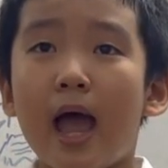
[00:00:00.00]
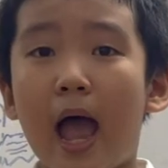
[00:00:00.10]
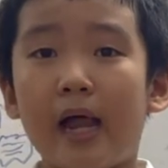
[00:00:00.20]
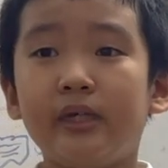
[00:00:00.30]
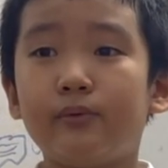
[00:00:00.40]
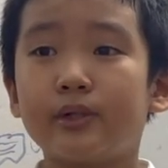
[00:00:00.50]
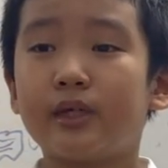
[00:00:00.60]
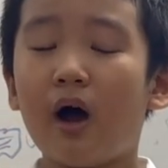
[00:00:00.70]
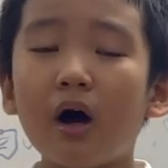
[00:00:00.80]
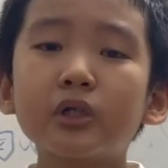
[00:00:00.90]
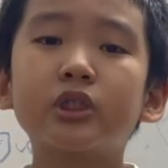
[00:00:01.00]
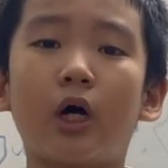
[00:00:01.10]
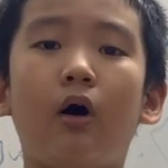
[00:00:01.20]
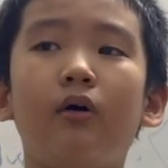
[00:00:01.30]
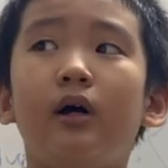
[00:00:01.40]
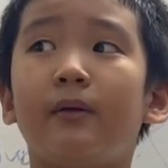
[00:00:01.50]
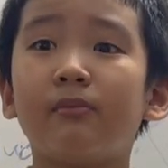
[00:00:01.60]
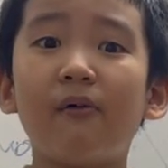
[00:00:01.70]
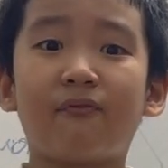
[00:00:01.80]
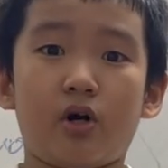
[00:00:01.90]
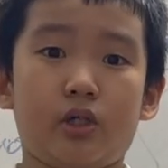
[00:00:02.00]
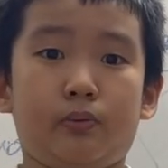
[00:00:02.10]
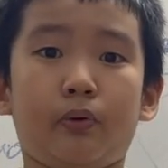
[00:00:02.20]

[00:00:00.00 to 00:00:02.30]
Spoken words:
and he was also the first